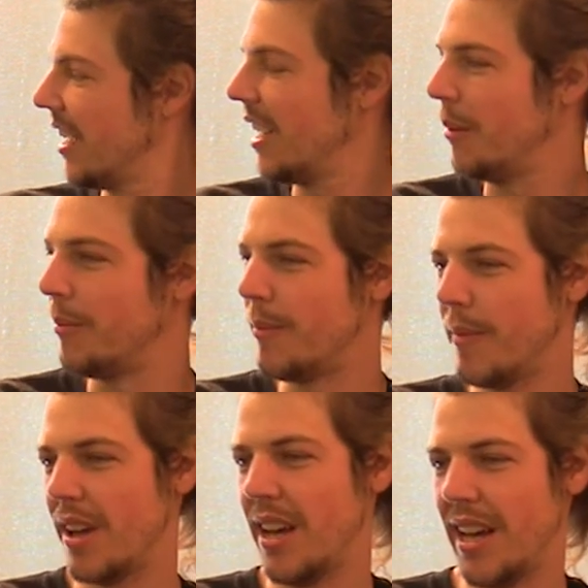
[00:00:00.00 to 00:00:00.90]
um,
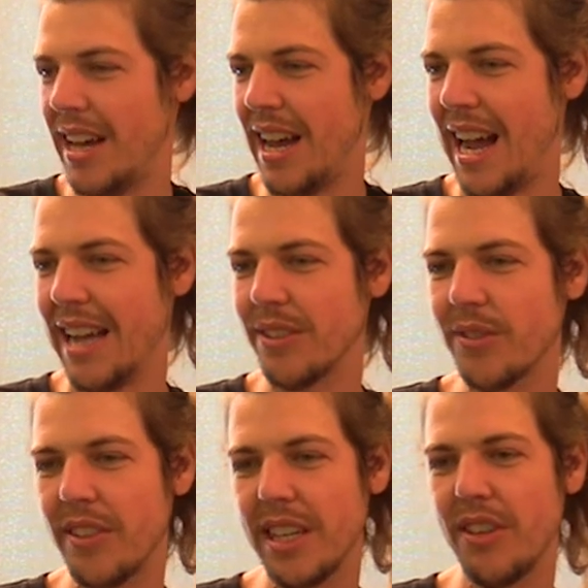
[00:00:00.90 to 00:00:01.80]
I
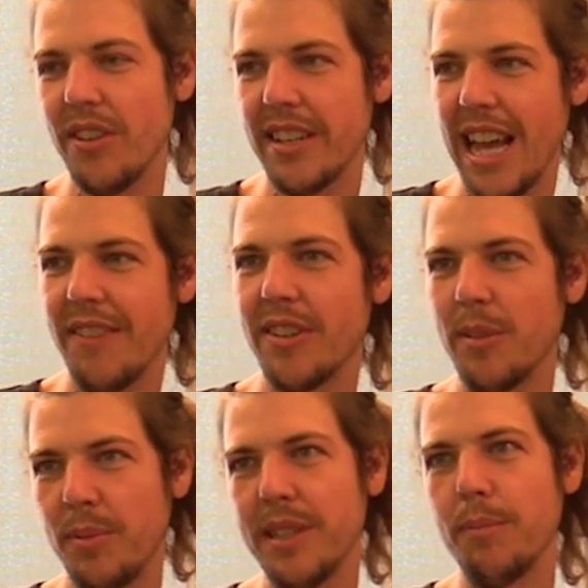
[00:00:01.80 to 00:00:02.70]
don't think you can have a
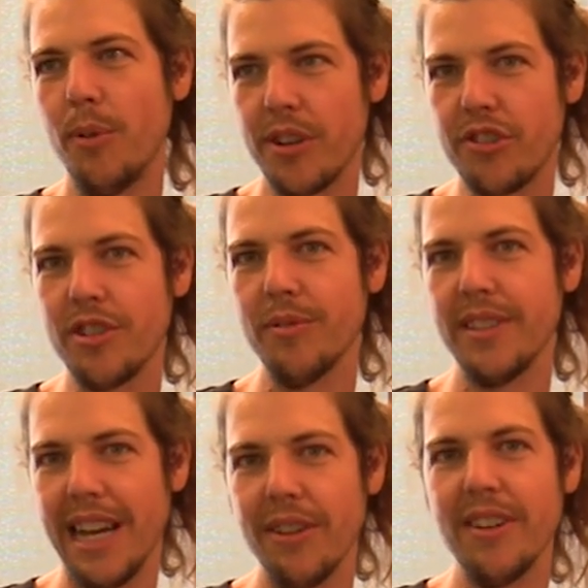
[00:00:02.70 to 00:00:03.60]
complete portrait
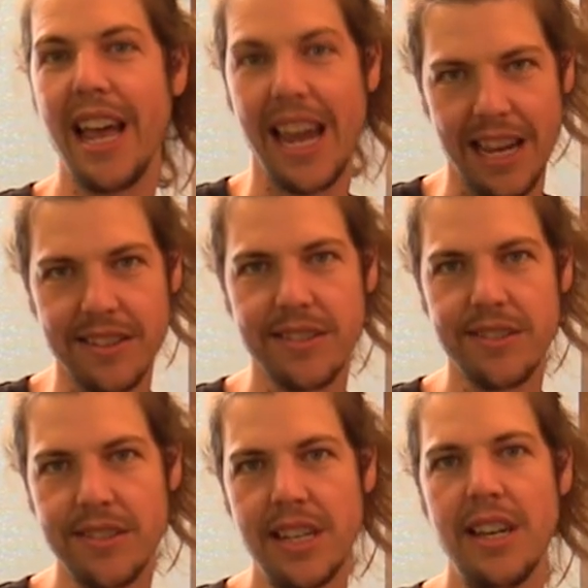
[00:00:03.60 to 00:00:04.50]
without
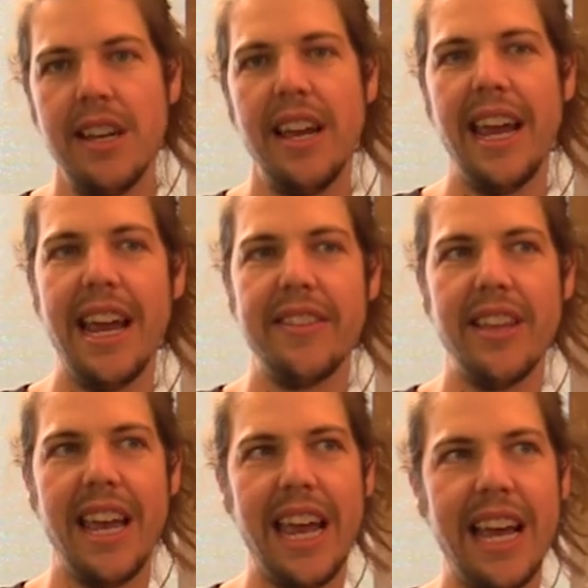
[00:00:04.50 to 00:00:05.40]
hands. And
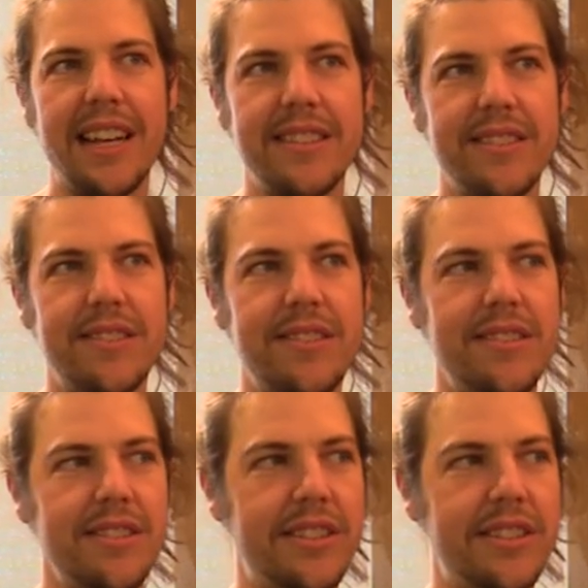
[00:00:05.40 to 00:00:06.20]
the hands,